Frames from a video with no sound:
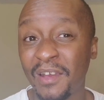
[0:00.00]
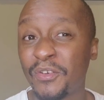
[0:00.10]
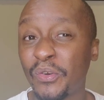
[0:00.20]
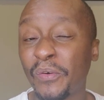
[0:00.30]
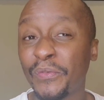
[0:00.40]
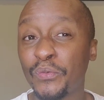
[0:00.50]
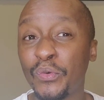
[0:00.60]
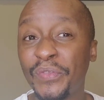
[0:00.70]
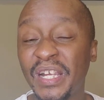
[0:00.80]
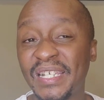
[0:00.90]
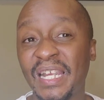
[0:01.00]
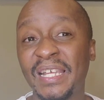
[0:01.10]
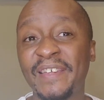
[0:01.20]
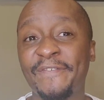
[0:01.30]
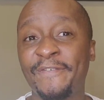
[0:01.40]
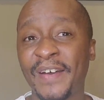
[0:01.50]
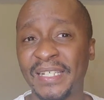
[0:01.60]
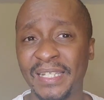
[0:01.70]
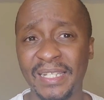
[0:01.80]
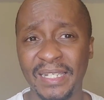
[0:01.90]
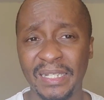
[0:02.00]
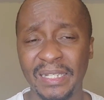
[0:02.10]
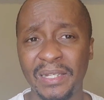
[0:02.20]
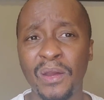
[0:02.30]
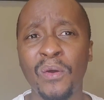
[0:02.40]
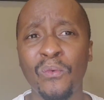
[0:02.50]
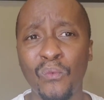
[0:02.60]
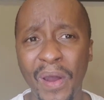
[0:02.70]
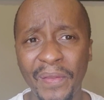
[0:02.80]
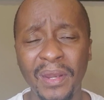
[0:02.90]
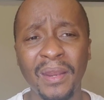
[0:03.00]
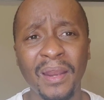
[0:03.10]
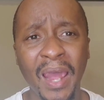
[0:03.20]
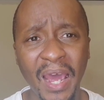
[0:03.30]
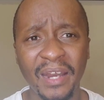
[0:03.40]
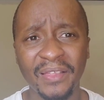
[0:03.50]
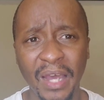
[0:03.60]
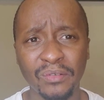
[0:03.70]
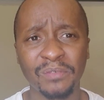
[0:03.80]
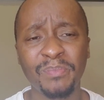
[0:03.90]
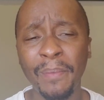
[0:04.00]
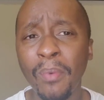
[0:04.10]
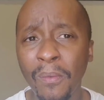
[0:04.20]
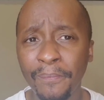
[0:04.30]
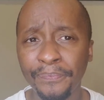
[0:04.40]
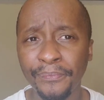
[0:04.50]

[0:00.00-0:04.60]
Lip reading: They'll select the first 100,000 people,